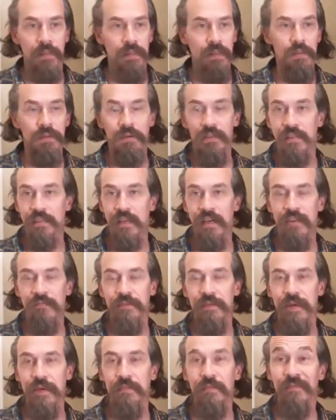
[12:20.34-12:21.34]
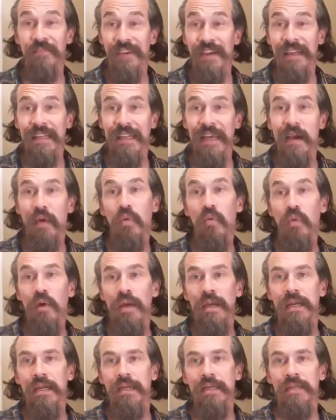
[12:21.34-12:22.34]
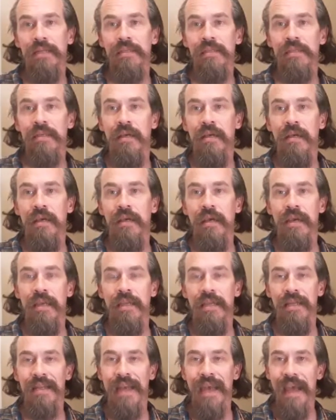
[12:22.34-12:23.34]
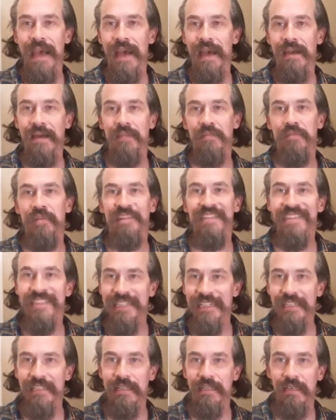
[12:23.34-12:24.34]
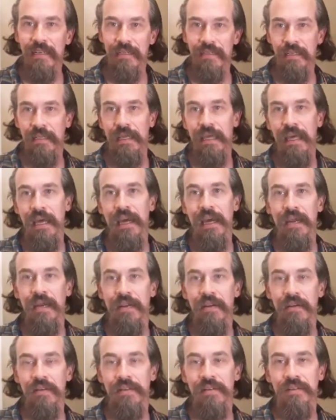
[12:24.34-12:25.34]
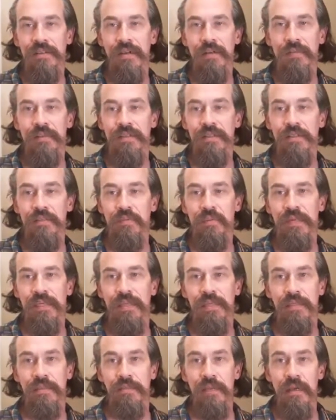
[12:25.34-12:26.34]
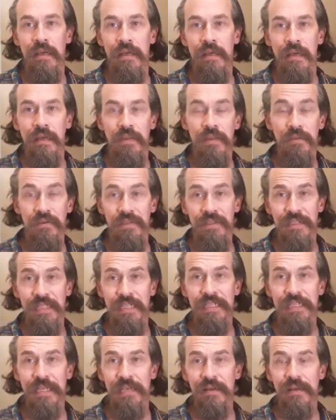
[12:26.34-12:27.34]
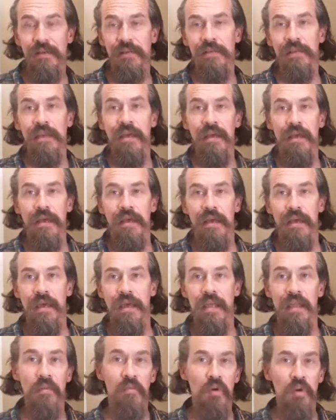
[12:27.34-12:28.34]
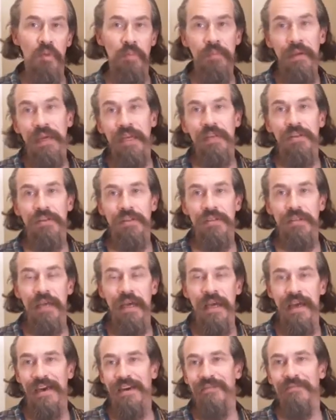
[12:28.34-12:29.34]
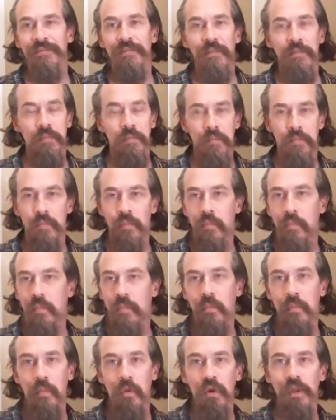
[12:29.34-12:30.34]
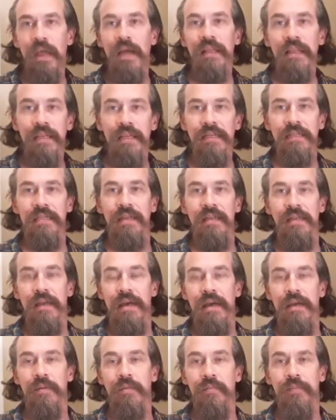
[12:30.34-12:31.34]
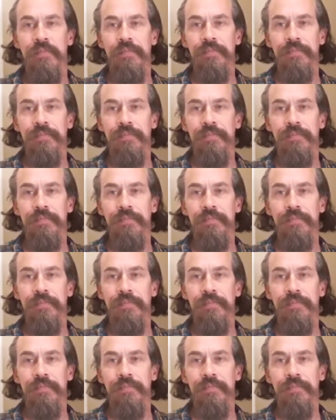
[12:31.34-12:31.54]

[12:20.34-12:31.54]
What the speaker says: Look stuff up, find out what it is, and then add as much detail as you can in your descriptions, because those details and the more pictures you have, more likely to sell an item.